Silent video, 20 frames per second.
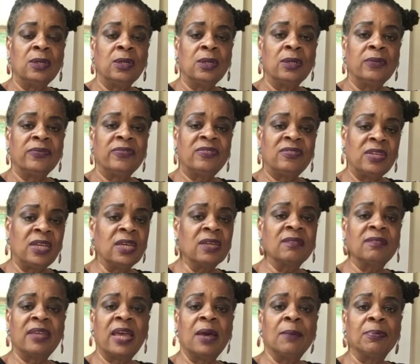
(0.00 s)
see
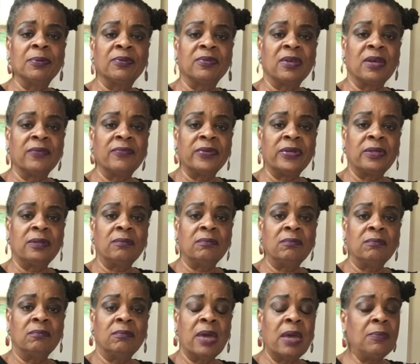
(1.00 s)
examples of it.
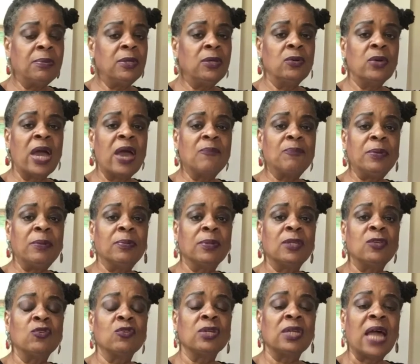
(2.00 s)
Maybe you have people
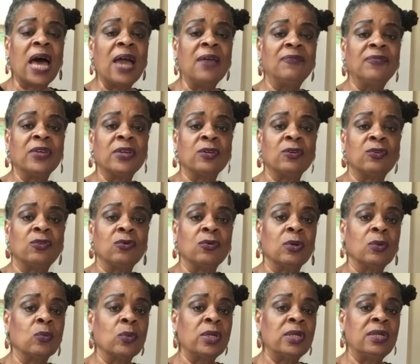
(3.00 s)
in your life that are
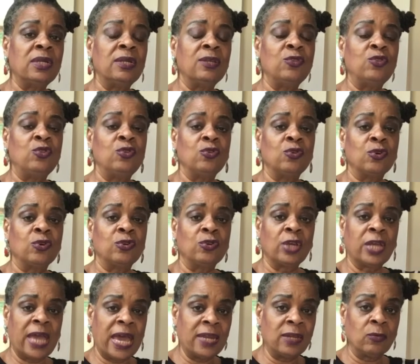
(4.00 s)
doing what it is you're
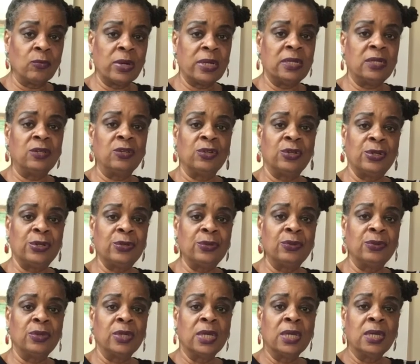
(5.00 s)
getting ready to
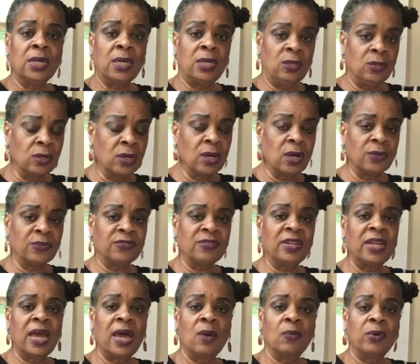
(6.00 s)
do, and you could go sit
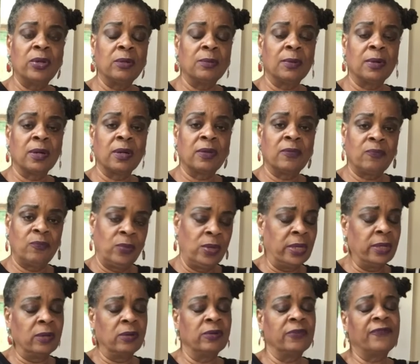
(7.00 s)
down with them or
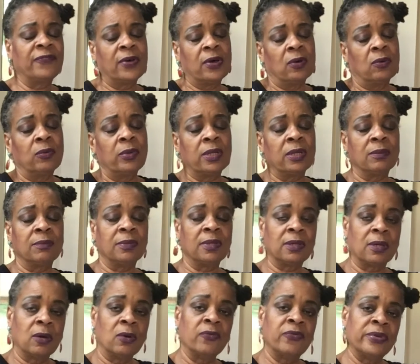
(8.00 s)
get on the phone with them in
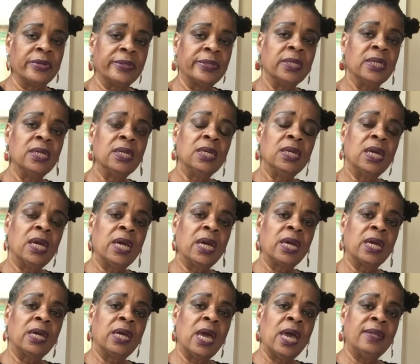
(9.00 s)
COVID
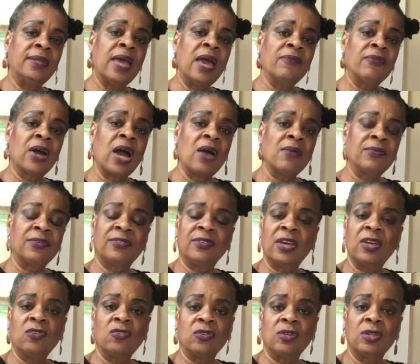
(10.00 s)
and have a
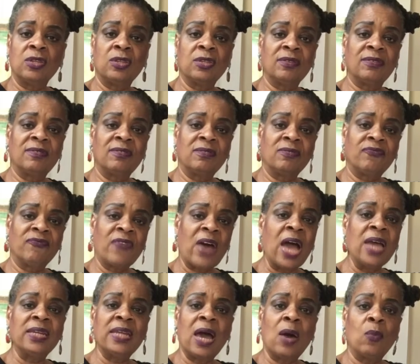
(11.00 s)
conversation and just
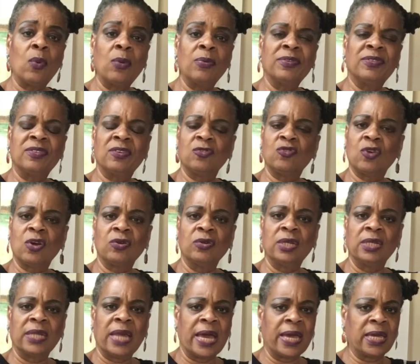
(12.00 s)
find out what was their
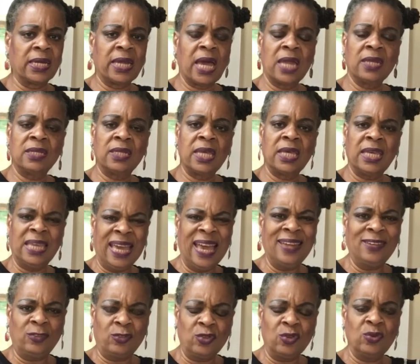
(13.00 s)
journey like and how did they
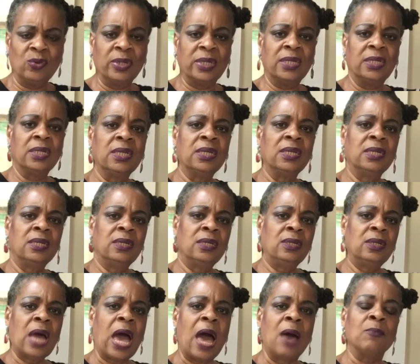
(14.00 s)
get to it.
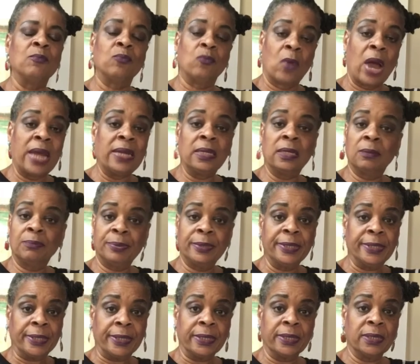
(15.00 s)
You know, I'm writing a
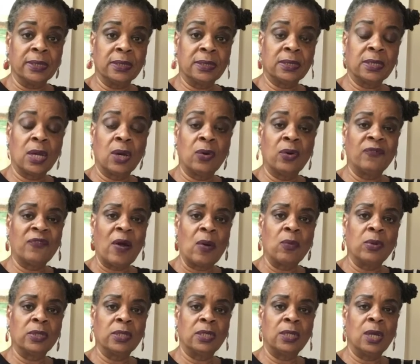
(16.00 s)
book. So if I
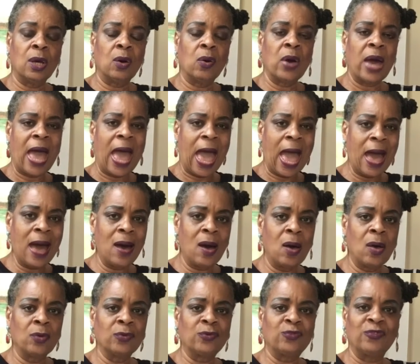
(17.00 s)
want to know
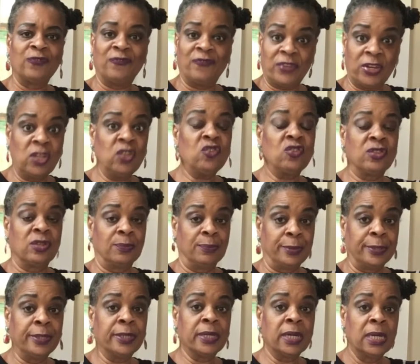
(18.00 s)
how to finish the
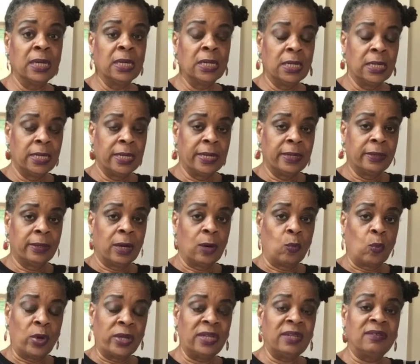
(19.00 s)
book, or
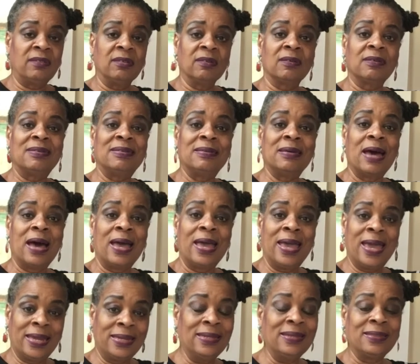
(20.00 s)
what it took to
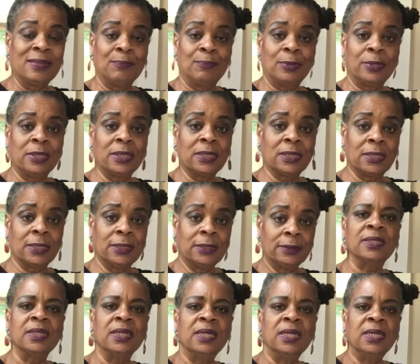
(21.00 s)
edit the book,
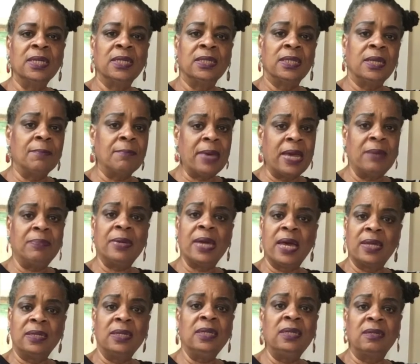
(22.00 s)
then maybe
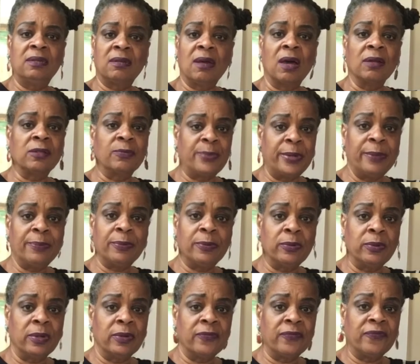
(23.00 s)
I need to talk to people
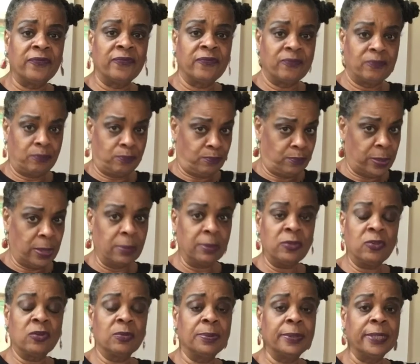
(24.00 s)
who have
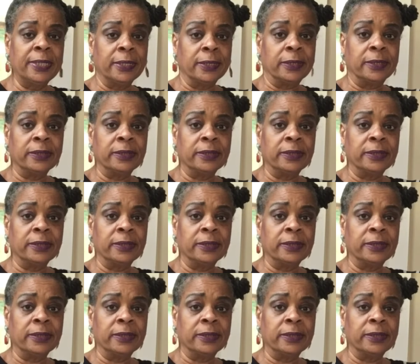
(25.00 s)
published the book